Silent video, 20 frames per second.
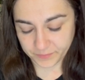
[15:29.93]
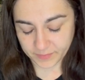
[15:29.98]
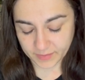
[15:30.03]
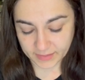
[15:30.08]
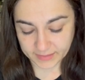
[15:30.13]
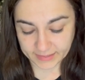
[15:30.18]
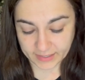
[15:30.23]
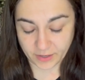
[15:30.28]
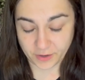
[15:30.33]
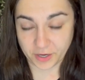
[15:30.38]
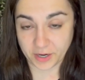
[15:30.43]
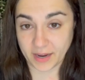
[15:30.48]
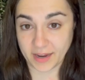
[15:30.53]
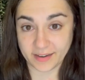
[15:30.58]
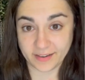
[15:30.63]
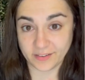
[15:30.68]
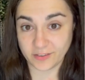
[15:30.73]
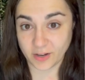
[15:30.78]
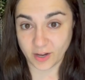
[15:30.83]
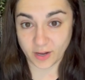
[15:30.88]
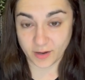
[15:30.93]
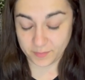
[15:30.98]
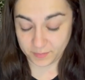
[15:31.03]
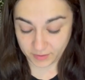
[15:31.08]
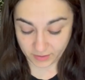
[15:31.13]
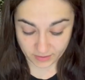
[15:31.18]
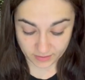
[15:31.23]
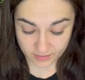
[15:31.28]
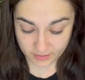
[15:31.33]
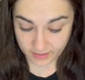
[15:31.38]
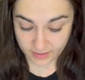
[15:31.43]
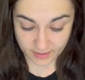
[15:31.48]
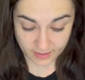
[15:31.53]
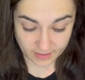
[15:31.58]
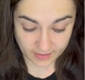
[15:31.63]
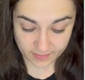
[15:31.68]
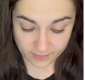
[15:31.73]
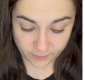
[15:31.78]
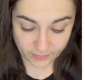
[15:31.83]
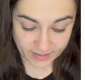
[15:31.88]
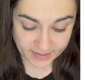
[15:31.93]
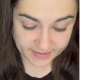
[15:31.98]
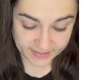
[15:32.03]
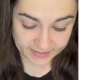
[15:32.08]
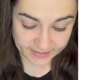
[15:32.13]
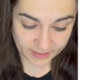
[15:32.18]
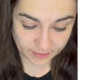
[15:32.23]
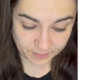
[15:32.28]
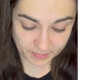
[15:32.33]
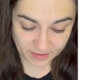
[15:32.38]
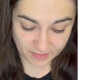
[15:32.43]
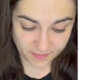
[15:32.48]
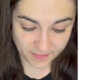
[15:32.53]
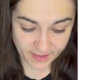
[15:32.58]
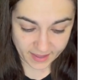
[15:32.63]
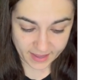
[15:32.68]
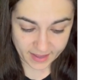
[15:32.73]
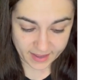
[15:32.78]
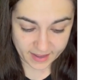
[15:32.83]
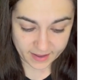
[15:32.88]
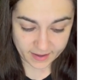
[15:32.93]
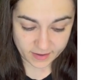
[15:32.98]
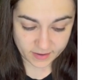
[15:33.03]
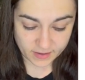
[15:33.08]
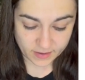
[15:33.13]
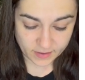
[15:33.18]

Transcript: So anytime, and the radius could be there,